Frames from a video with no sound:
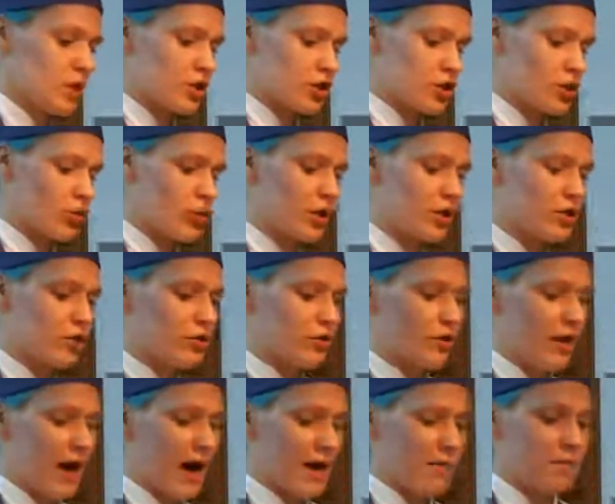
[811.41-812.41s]
So when
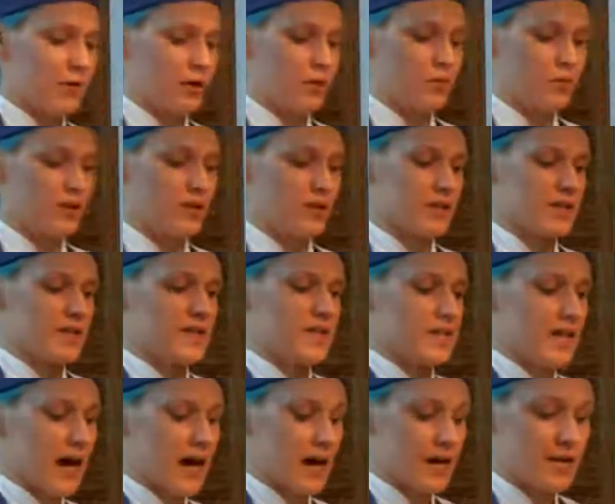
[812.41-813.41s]
you're happy with
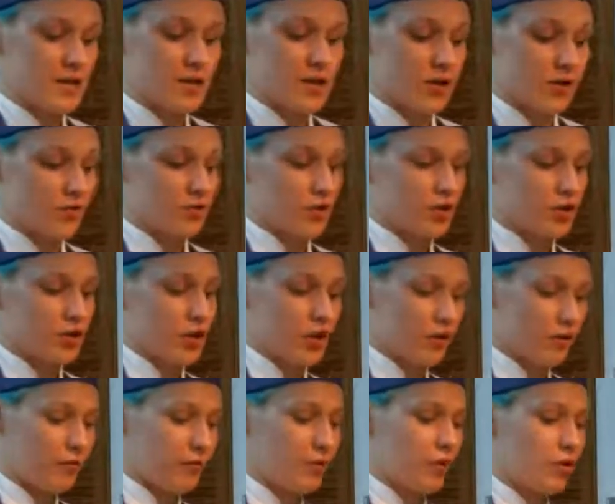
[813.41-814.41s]
size of your
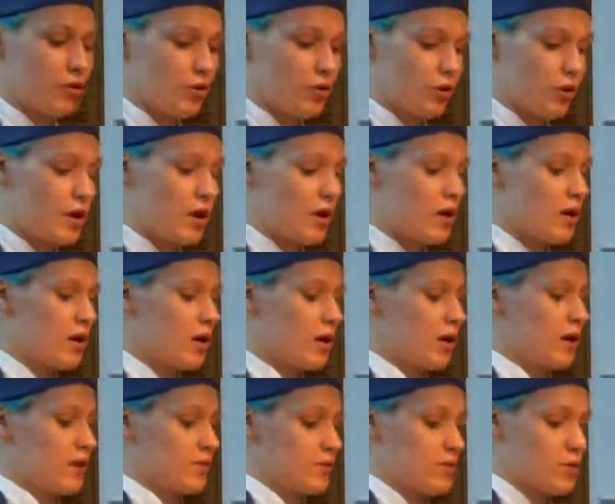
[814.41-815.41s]
tofu,
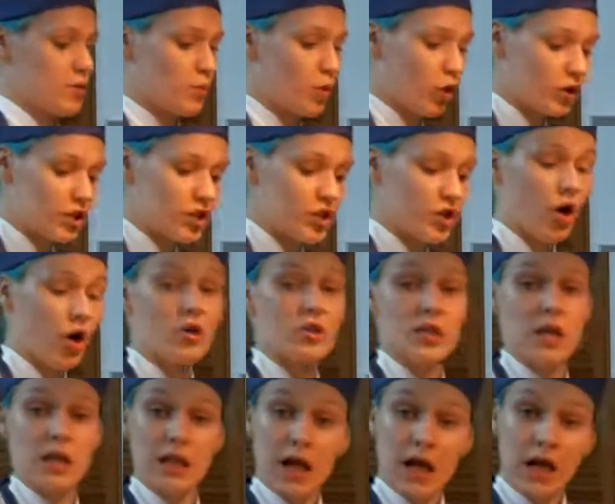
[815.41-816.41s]
smaller chunks
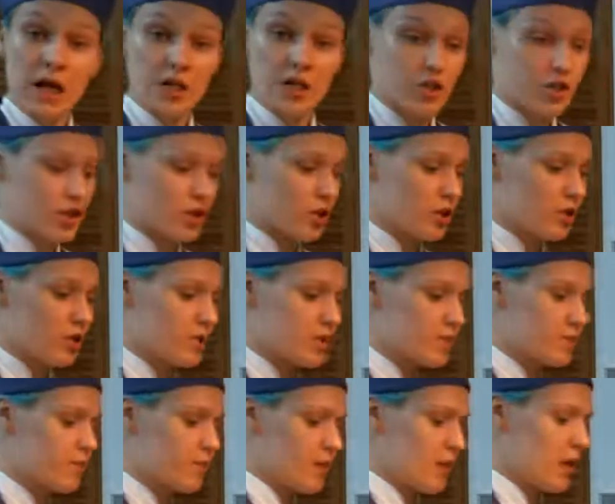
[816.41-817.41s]
or larger chunks,
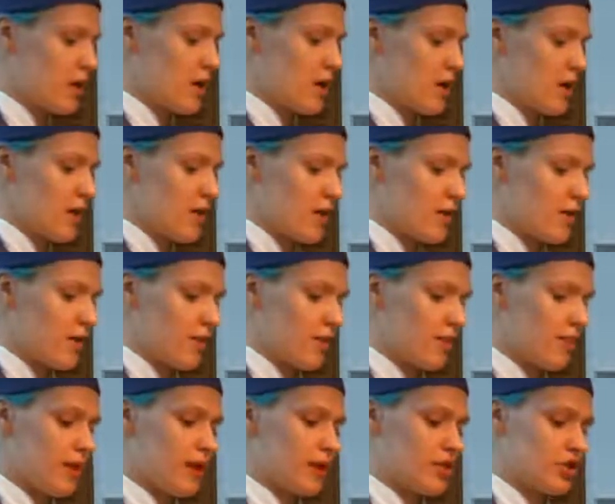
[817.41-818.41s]

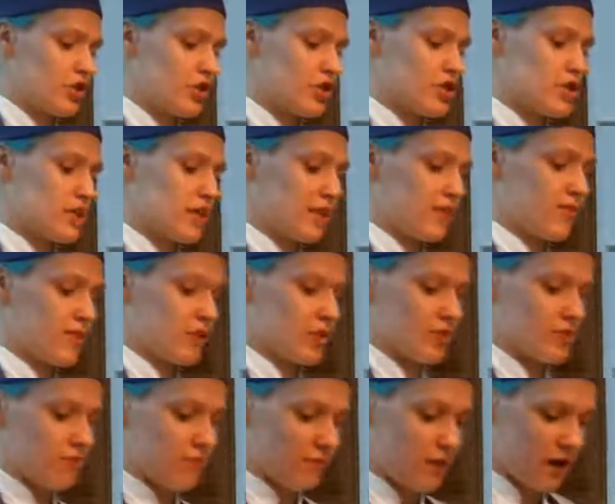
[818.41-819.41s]
then you just leave it
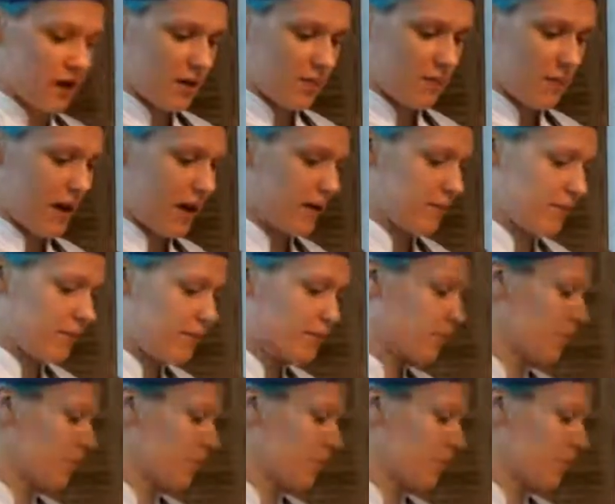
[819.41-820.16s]
in the frying pan.